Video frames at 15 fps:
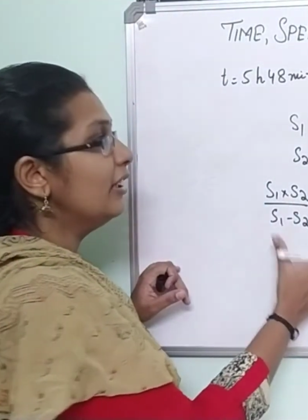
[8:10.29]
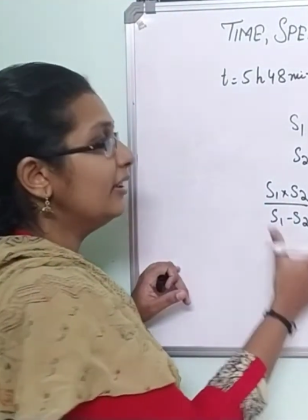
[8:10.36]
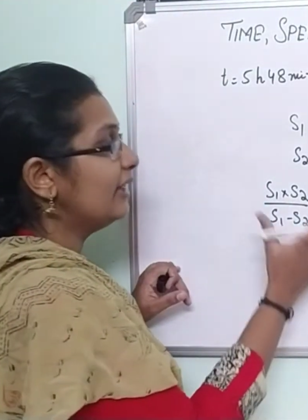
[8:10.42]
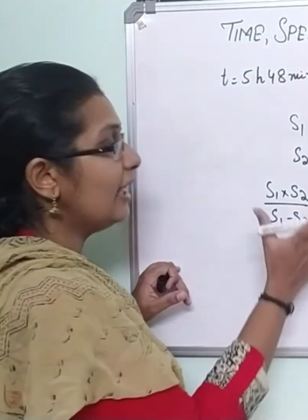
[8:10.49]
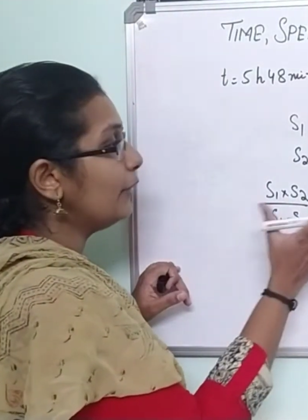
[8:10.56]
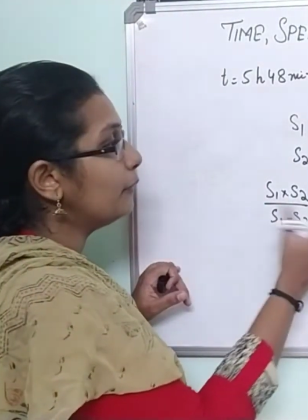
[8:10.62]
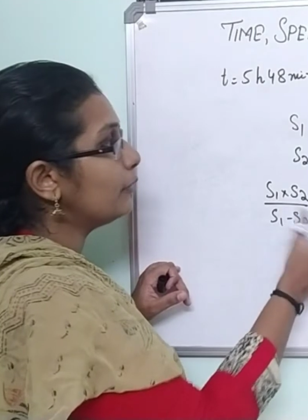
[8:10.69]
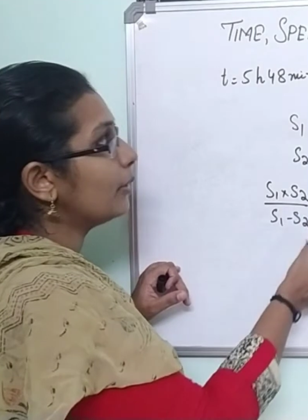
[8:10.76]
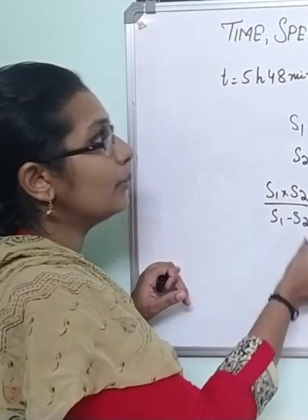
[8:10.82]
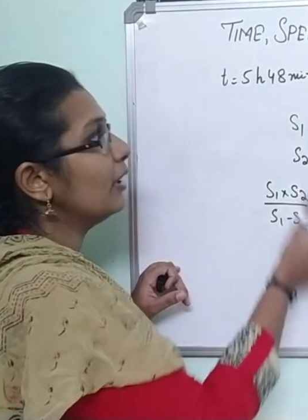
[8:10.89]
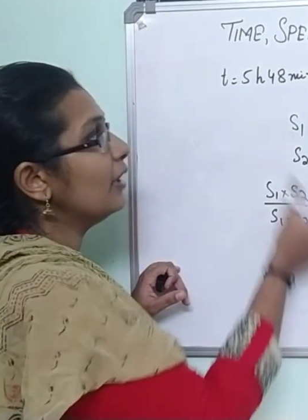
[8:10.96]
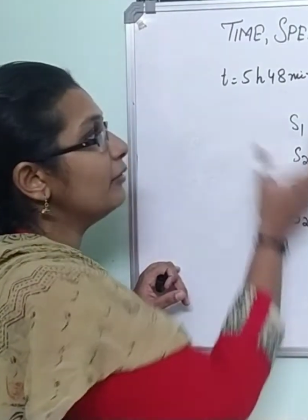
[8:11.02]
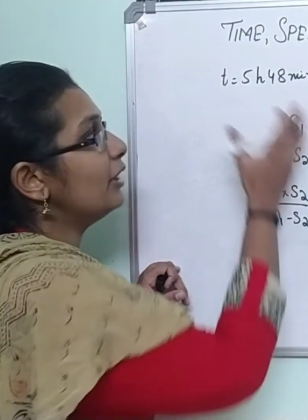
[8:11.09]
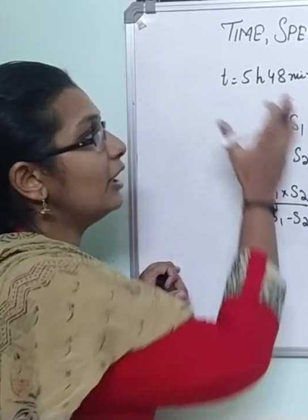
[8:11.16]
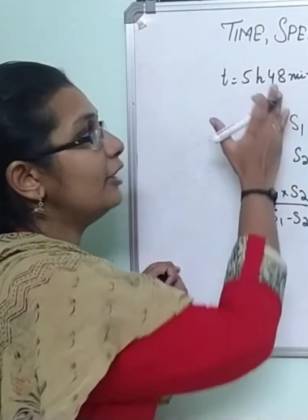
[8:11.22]
That
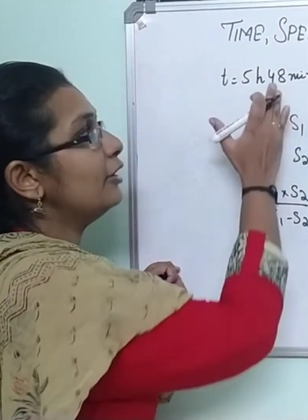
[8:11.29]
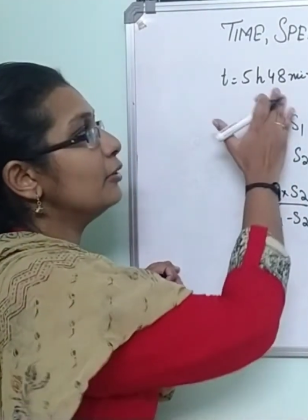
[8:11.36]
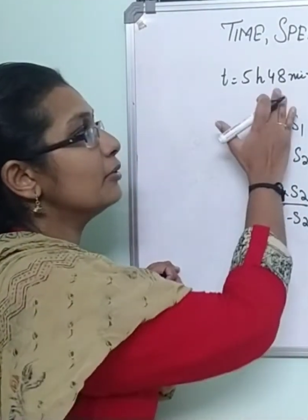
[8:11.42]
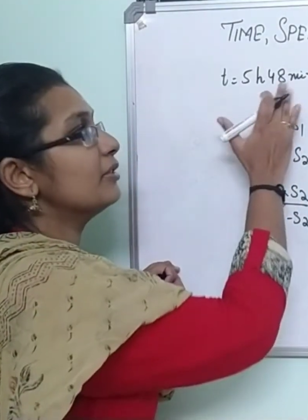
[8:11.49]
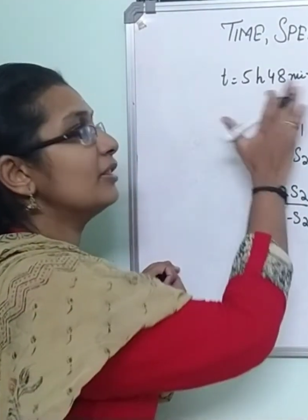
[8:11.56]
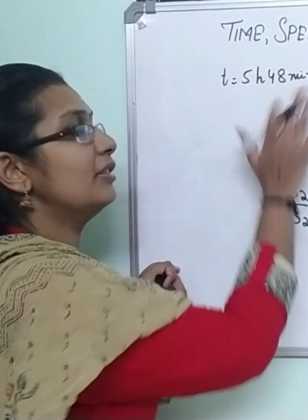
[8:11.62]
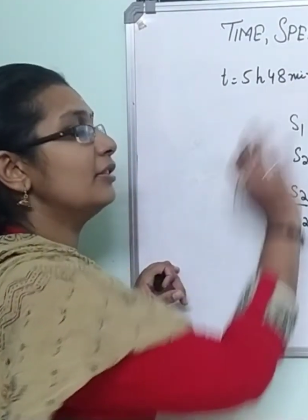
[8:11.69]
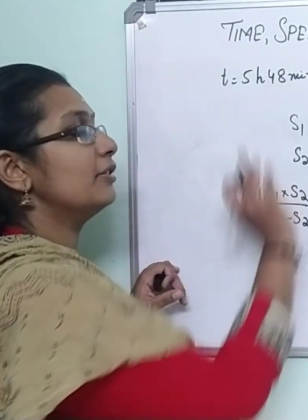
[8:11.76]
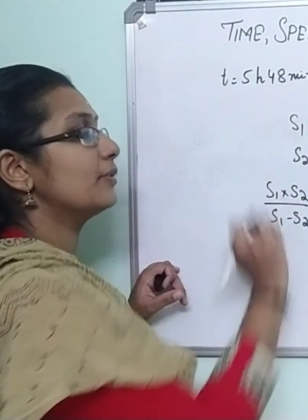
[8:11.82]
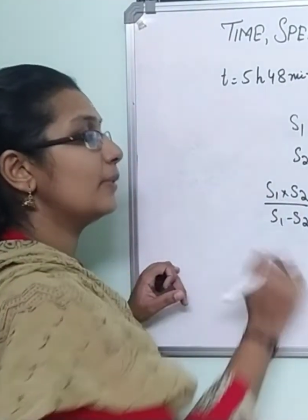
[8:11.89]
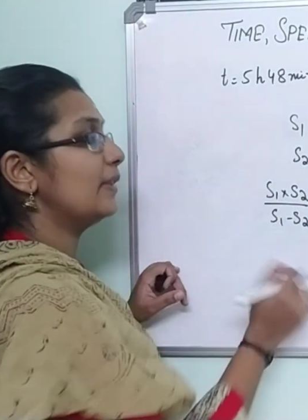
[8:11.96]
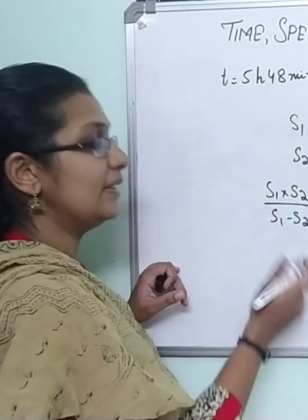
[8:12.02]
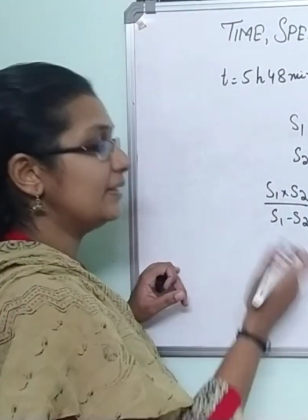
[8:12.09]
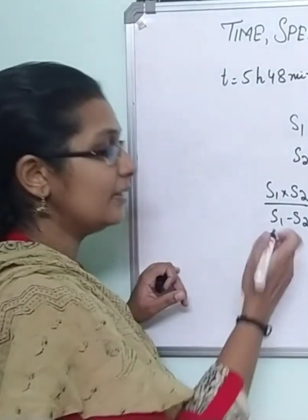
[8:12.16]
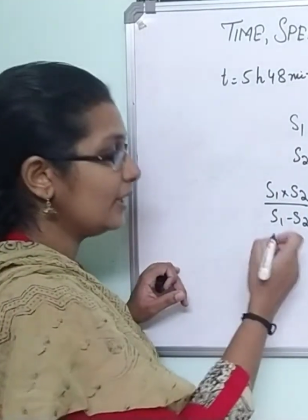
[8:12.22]
formula we will use in this
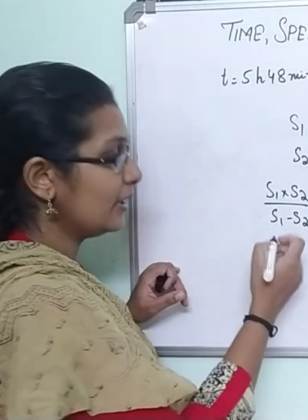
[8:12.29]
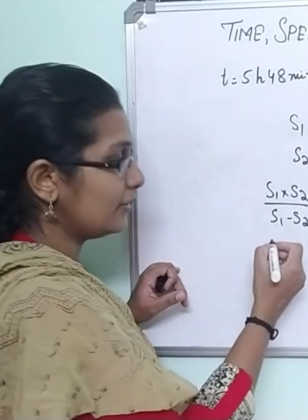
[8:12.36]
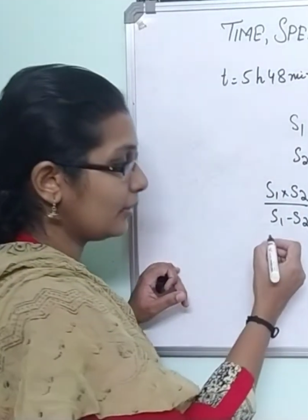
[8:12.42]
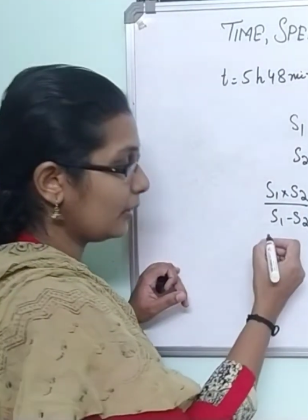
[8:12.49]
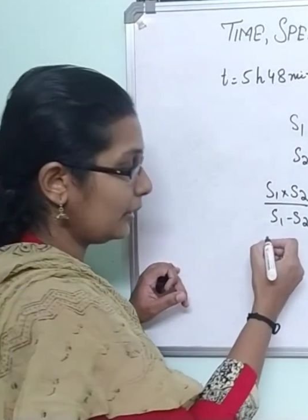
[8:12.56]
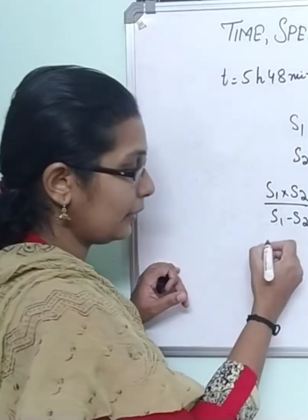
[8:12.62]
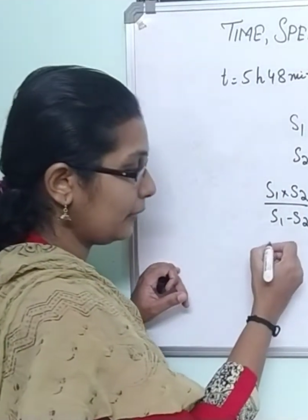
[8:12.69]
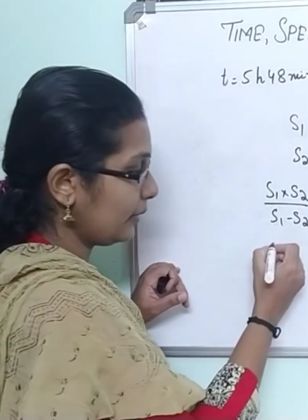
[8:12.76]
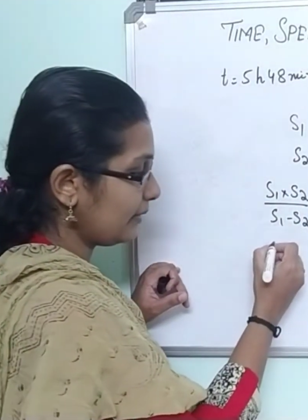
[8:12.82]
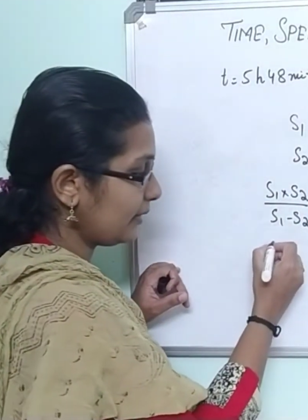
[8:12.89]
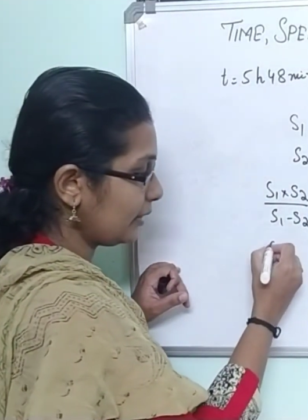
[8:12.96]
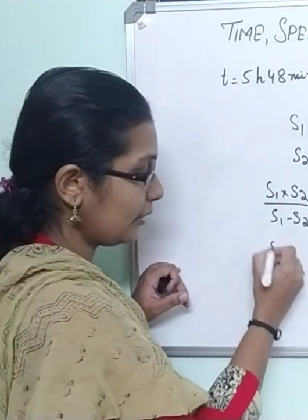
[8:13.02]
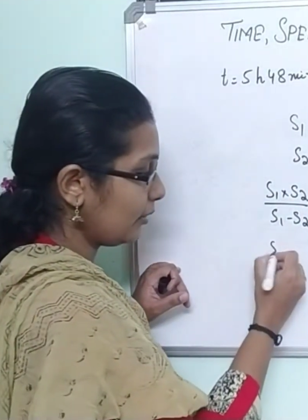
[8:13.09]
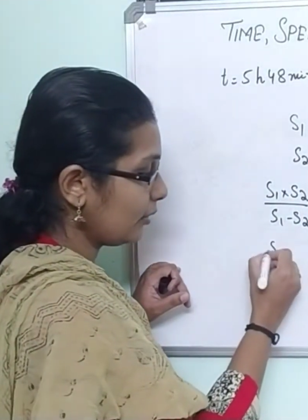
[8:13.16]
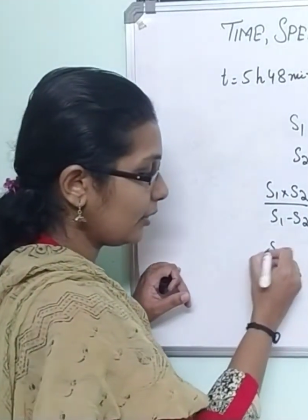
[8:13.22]
question and solve the
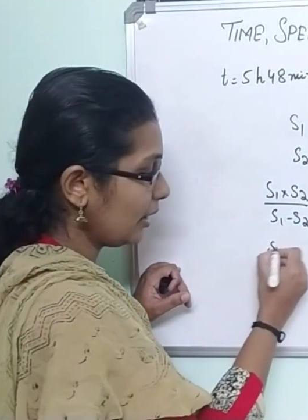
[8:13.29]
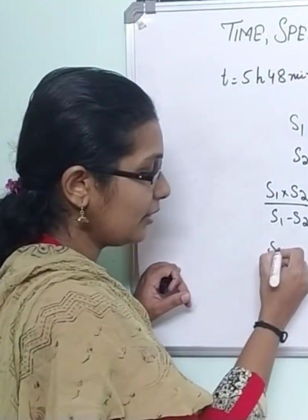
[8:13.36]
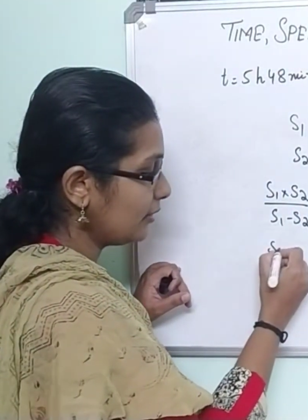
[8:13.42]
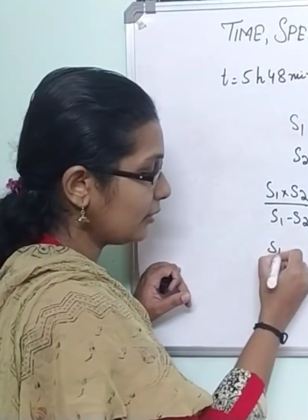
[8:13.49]
question, okay.